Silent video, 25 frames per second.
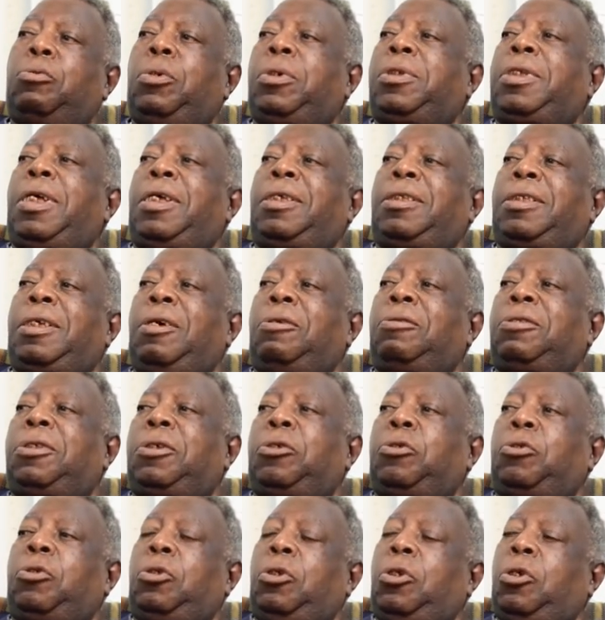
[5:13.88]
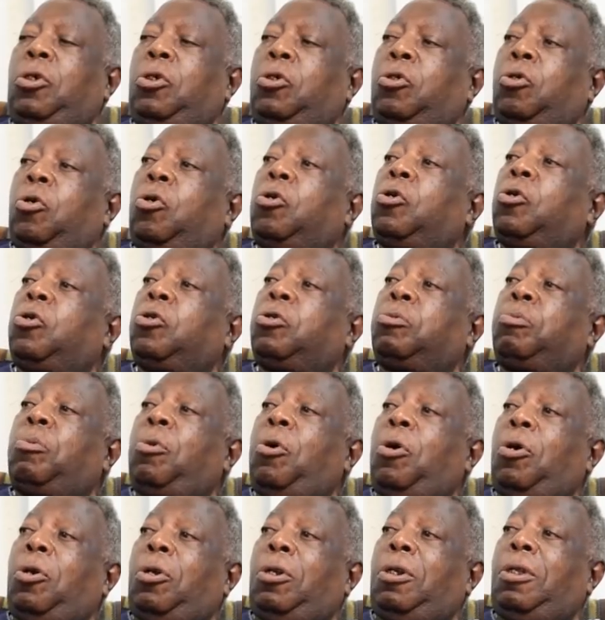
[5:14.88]
and southeast so
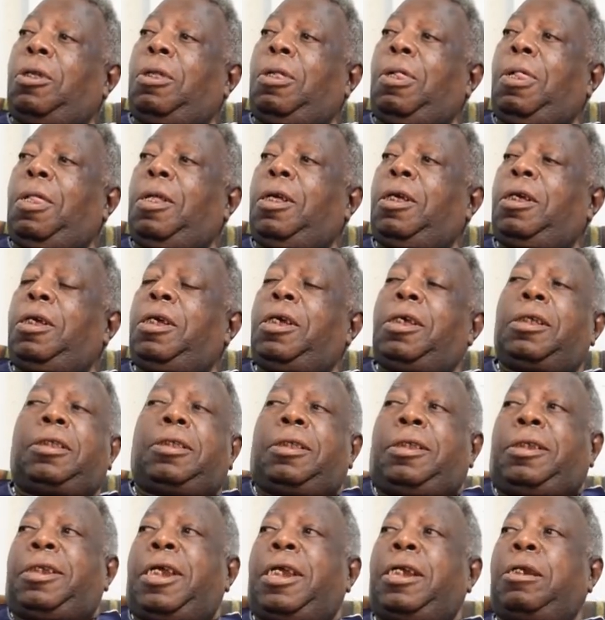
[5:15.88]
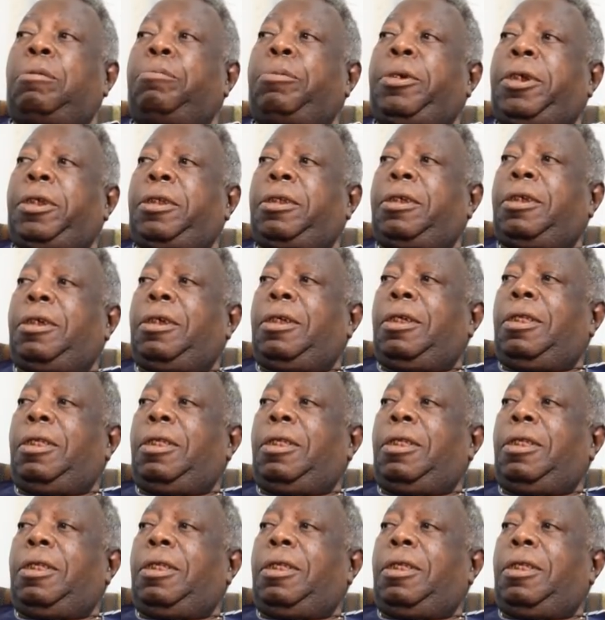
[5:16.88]
small. It's deliberate.